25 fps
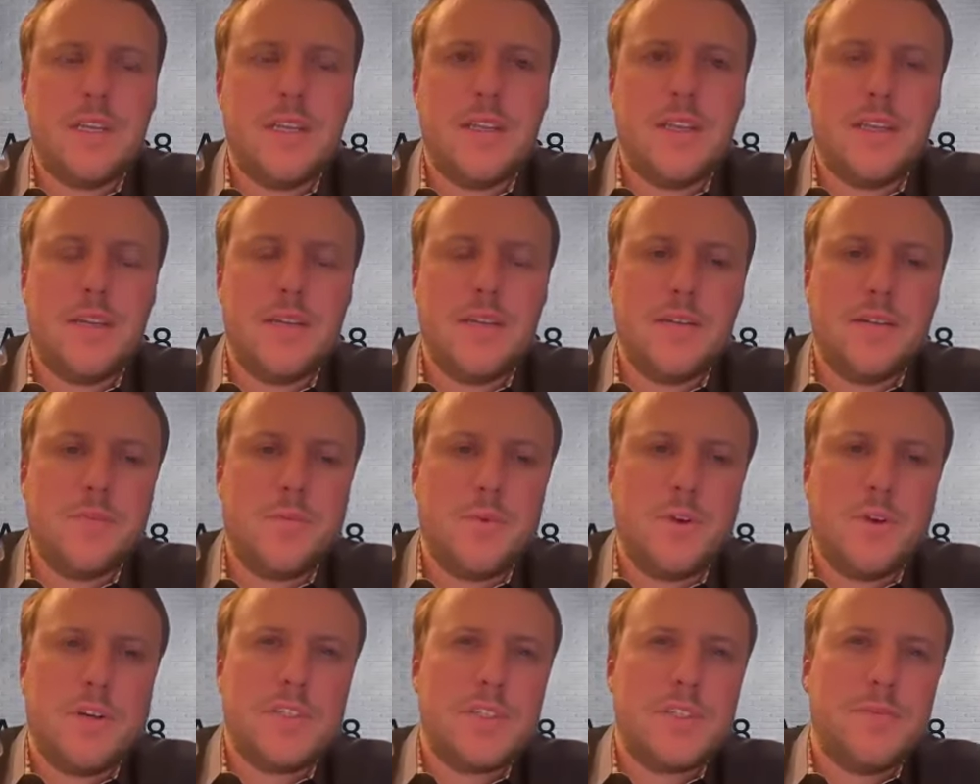And then
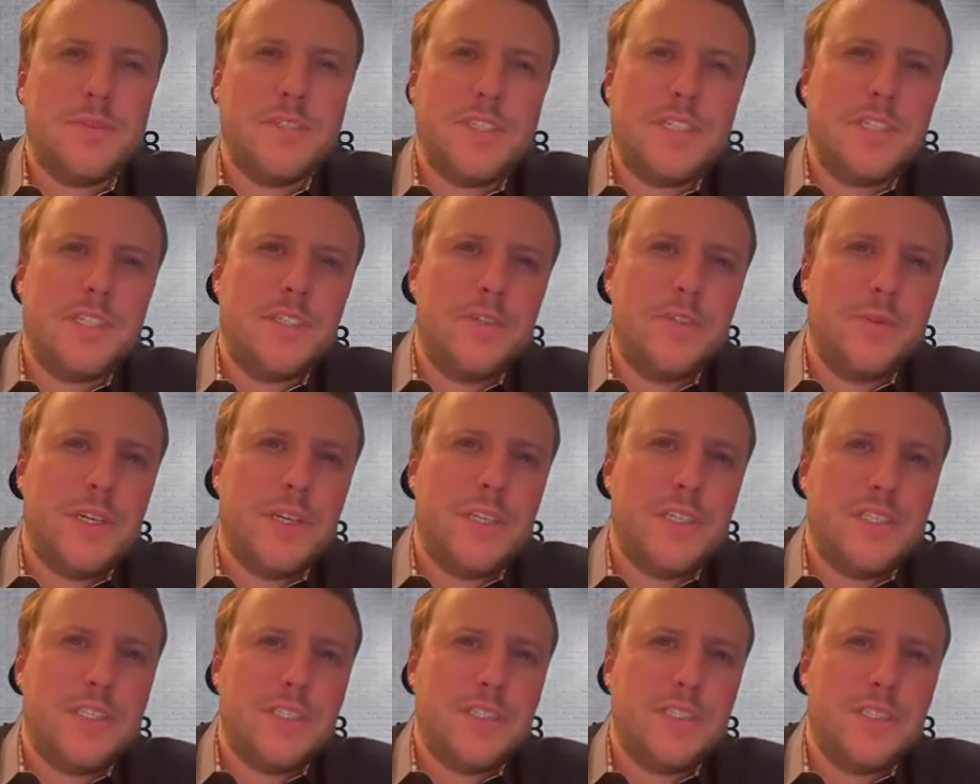what are some
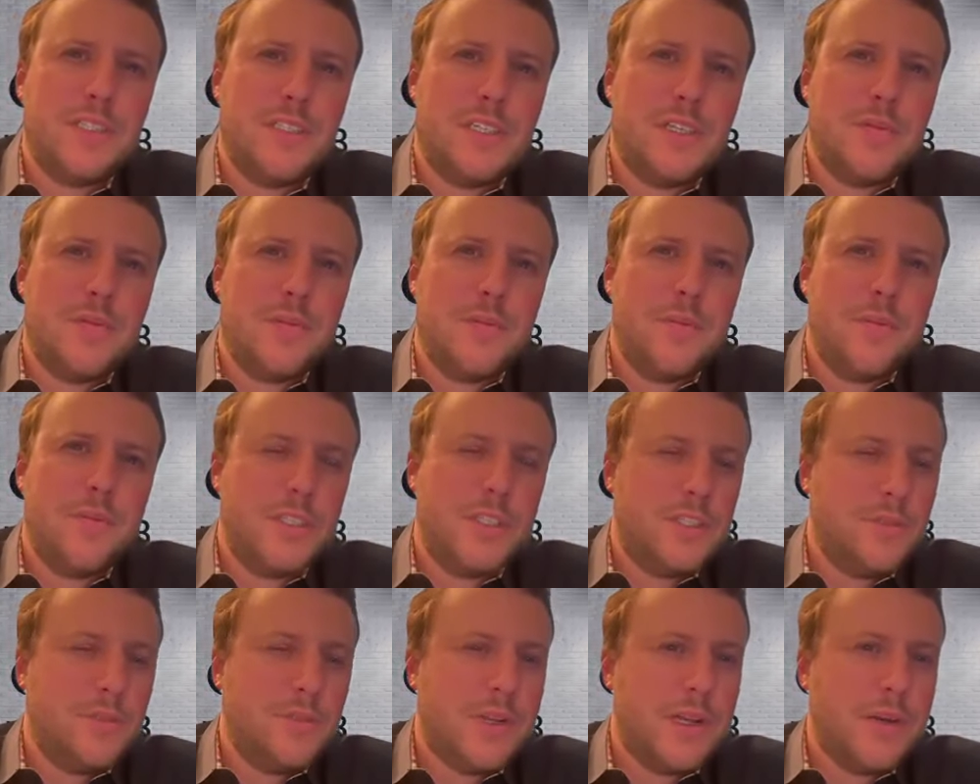situations in
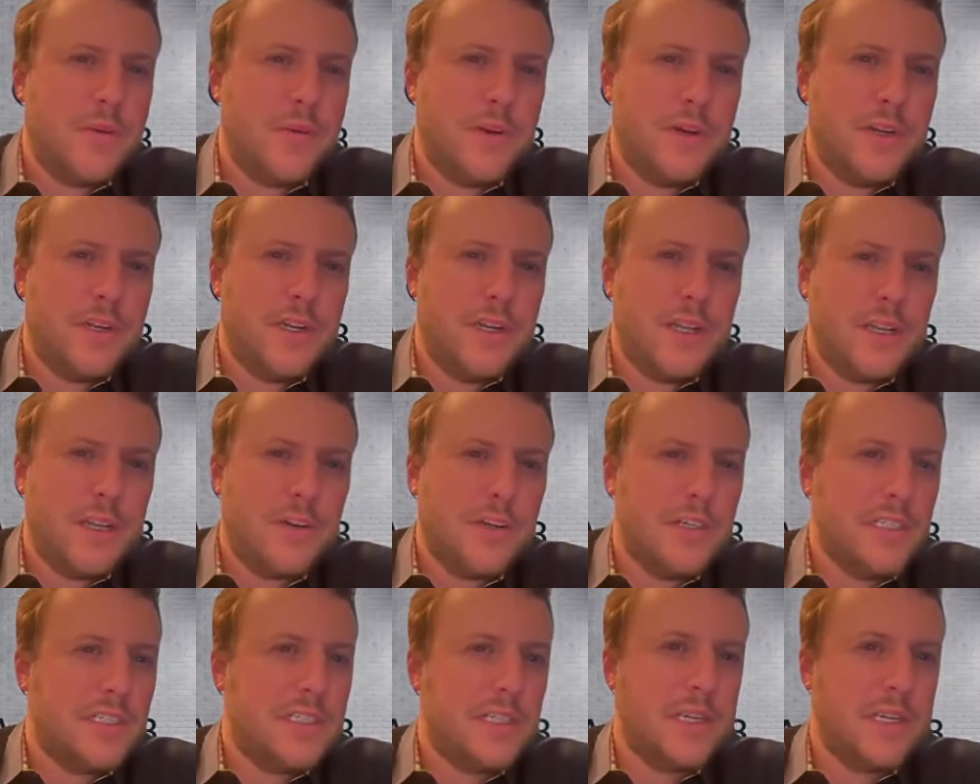which you might want to
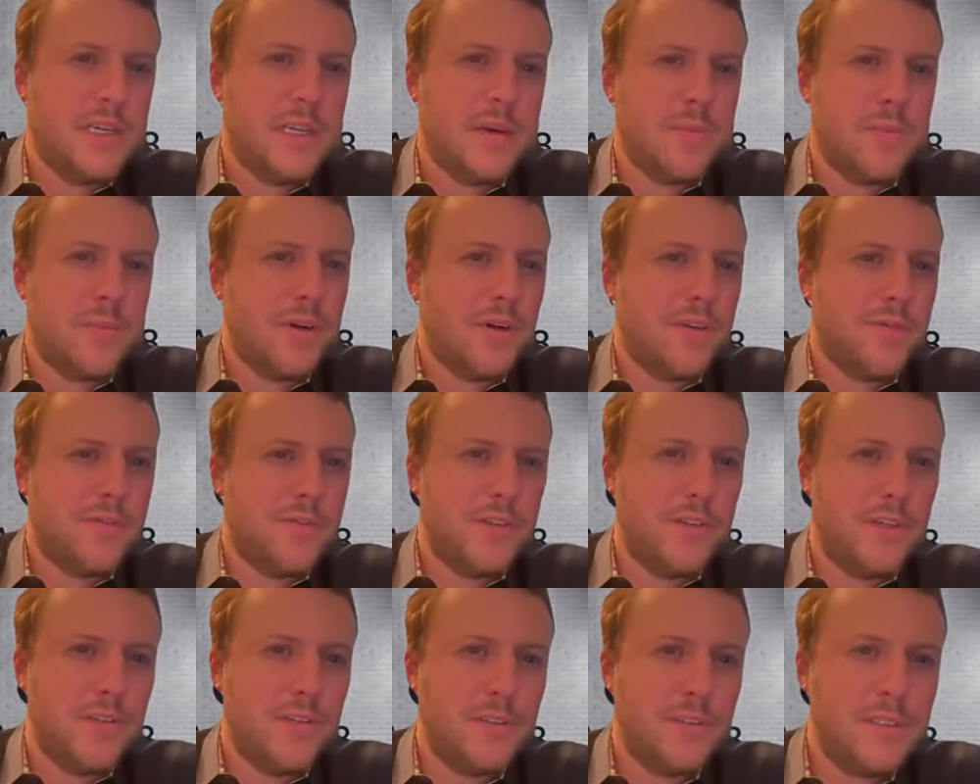increase the number of
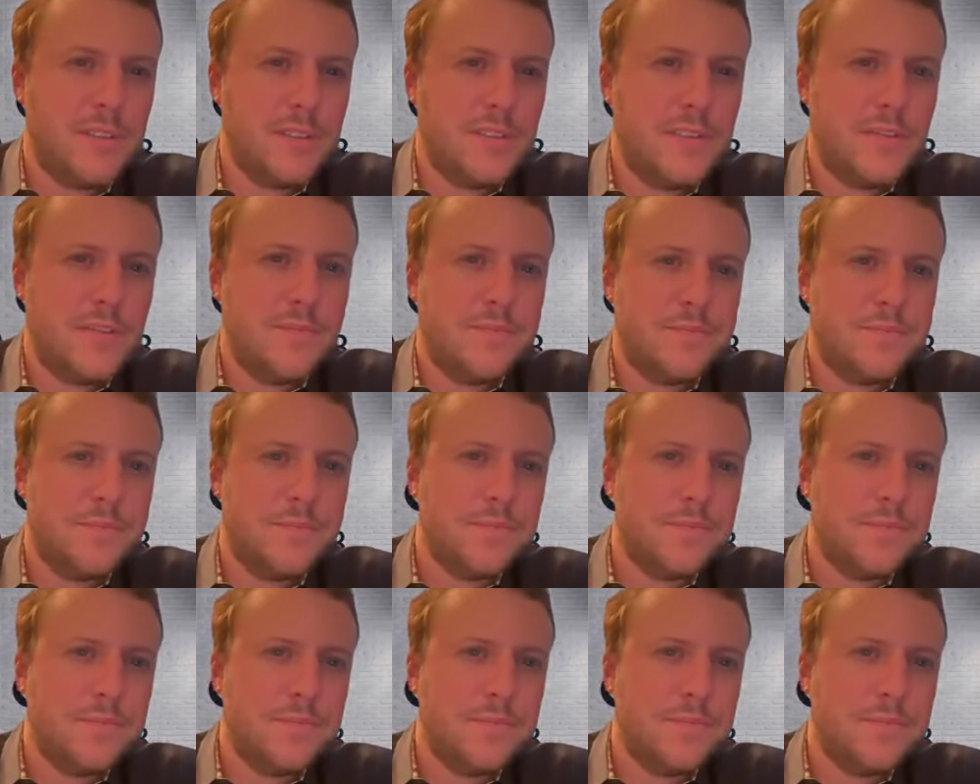nodes?